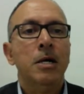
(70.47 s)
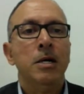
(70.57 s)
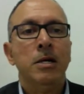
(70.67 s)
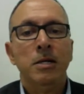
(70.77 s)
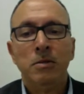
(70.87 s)

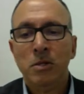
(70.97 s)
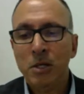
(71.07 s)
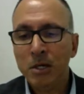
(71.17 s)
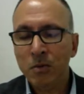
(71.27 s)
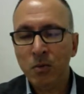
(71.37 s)
And
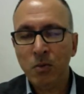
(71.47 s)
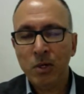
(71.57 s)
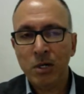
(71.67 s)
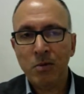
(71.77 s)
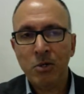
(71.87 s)
today we're
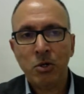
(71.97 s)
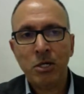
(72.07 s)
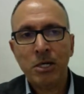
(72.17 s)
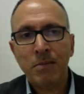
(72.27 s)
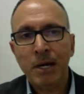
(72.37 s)
going to be
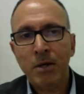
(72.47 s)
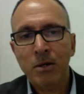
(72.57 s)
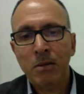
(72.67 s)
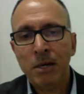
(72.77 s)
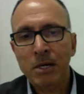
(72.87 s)
talking about,
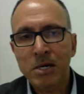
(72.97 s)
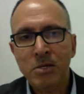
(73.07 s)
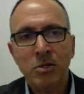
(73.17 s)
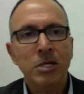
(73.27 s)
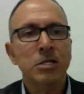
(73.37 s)
among other
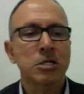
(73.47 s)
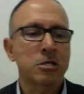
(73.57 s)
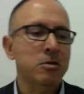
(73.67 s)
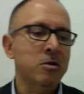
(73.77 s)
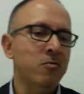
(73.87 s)

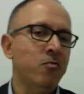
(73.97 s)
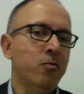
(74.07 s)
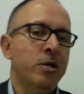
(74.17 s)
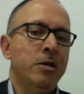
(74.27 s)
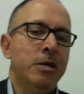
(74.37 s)
things, if
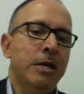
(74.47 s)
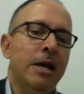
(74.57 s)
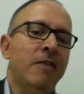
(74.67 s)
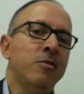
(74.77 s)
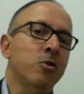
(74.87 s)
we
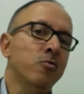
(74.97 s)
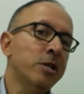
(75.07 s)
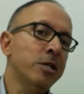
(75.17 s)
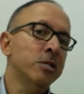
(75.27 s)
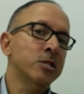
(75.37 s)
haven't
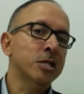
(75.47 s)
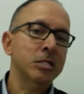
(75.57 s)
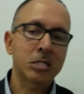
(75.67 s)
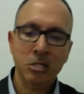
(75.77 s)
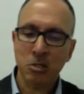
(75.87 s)
already
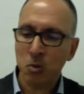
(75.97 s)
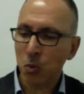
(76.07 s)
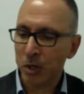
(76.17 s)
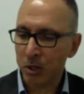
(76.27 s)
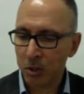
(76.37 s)
discussed this,
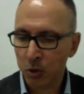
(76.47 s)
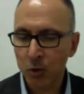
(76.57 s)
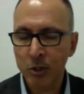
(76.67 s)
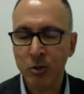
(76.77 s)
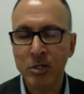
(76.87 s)
we're going to go
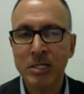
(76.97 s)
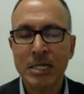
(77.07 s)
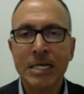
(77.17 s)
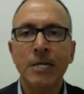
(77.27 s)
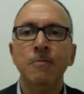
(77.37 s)
into this
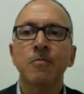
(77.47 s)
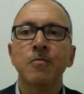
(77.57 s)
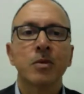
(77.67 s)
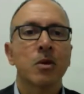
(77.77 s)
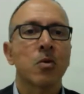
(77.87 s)
again.
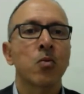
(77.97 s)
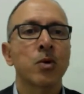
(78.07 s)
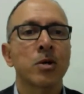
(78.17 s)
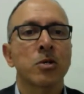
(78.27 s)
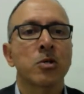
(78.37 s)
We're
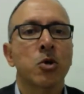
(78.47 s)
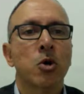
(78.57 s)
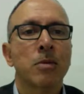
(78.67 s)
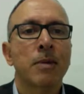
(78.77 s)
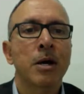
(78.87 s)
going to
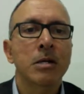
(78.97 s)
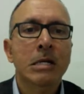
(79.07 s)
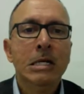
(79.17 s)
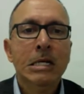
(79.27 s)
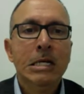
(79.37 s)
talk about
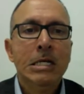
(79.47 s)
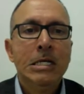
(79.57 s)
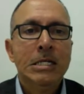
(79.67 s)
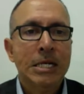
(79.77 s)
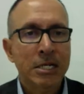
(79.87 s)

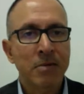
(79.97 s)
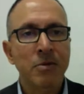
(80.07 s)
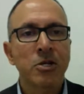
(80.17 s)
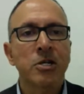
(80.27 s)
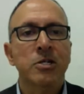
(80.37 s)

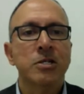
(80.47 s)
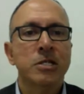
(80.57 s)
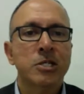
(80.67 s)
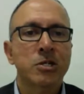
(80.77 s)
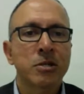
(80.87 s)
telecommunications
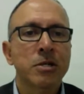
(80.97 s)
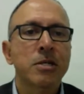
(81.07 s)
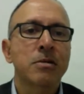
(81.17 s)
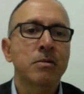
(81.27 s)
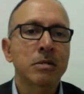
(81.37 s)

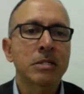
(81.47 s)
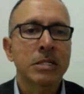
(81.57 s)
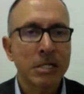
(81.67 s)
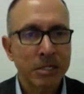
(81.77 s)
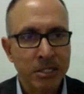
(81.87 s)
engineering,
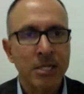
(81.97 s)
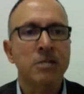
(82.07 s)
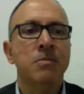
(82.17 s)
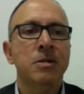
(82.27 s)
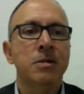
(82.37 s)
skills
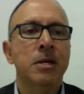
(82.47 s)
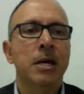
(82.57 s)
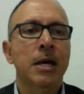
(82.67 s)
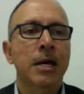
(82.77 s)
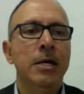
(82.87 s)
assessment,
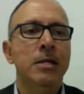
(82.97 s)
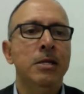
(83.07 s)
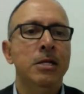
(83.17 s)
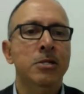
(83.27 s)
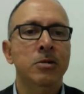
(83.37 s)
and
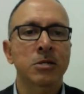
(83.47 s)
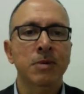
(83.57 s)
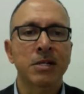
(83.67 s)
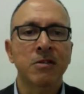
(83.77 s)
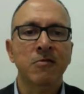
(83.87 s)
its
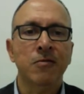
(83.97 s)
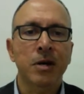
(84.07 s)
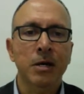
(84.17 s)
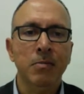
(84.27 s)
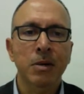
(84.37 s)
respective
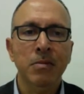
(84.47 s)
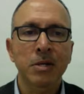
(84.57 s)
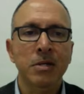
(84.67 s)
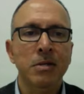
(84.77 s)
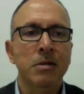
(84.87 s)

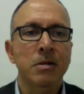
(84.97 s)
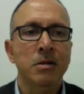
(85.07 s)
permanent